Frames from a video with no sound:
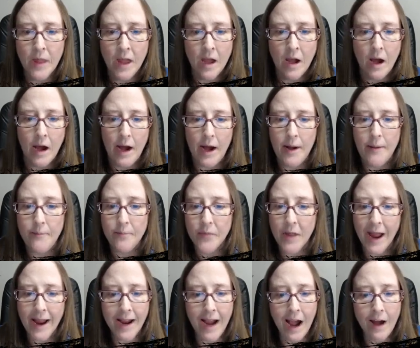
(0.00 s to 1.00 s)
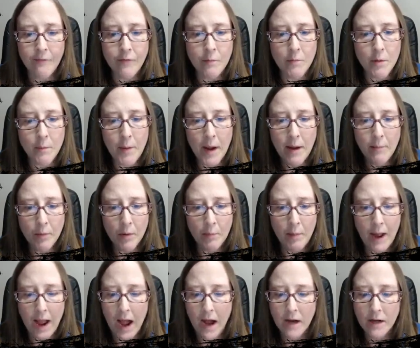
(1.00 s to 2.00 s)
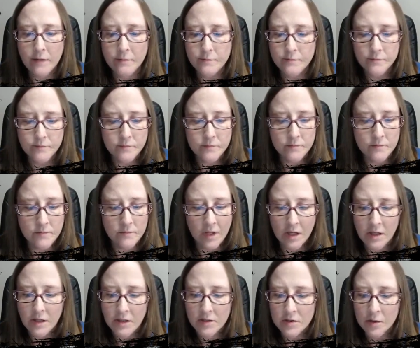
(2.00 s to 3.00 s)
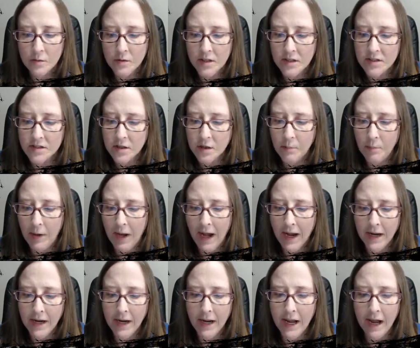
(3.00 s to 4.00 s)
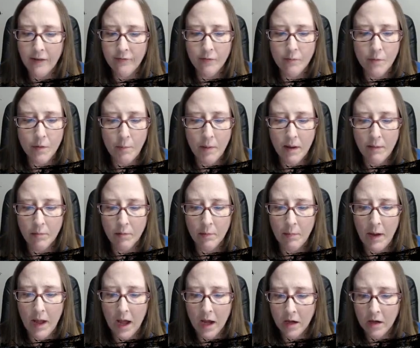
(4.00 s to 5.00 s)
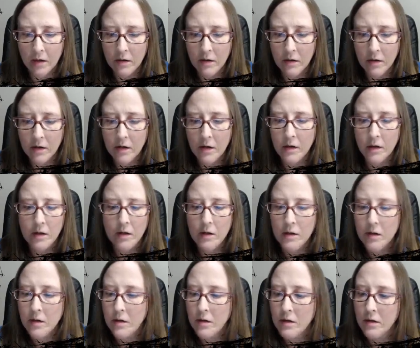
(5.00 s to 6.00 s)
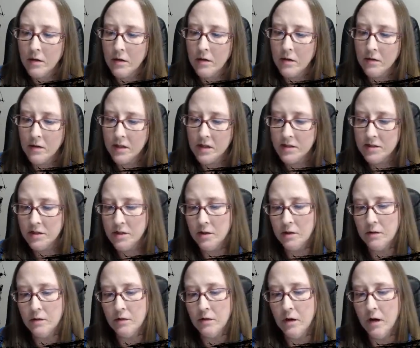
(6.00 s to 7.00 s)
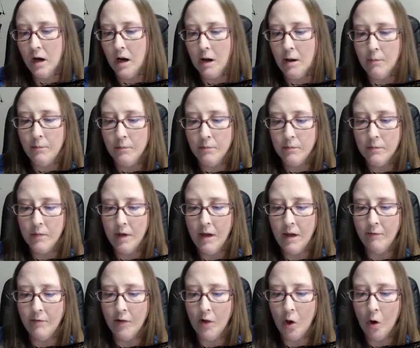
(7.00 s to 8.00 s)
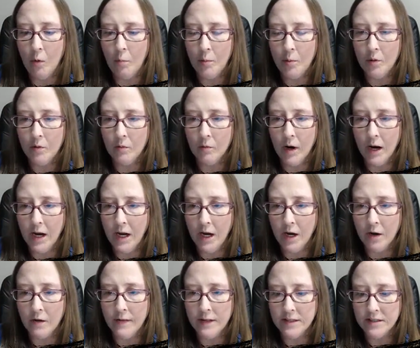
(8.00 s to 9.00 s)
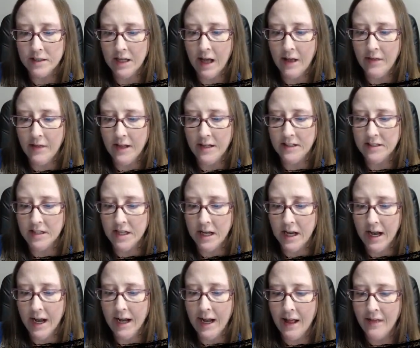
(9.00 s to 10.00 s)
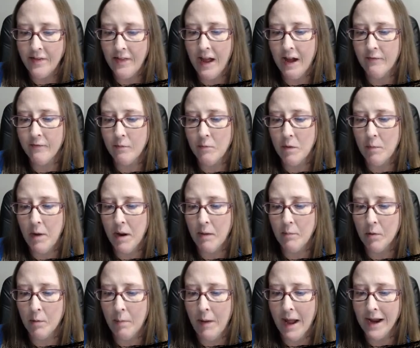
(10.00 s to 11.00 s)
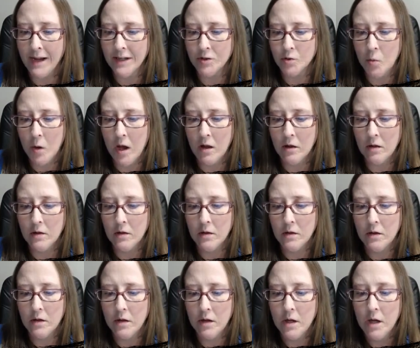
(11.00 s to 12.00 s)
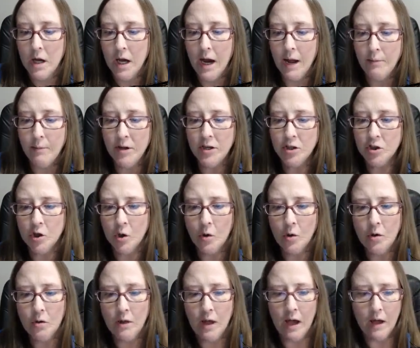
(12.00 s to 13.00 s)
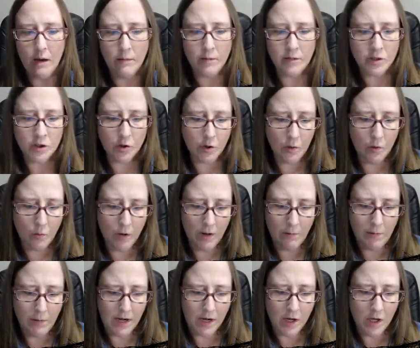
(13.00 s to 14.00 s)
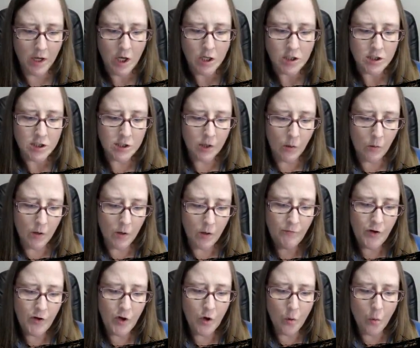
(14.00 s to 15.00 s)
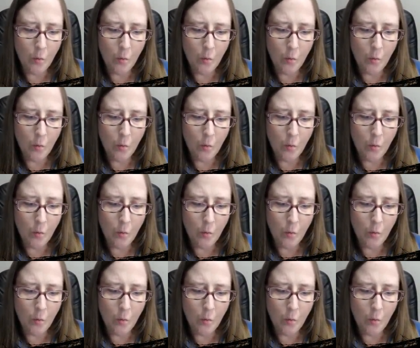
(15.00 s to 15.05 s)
I got from the paper pack. So this little pocket I got from the paper pack. This little envelope right here that's got things in it, I got that from the paper pack as well. And I'm going to show you that. I'm going to show you what I mean. So if you don't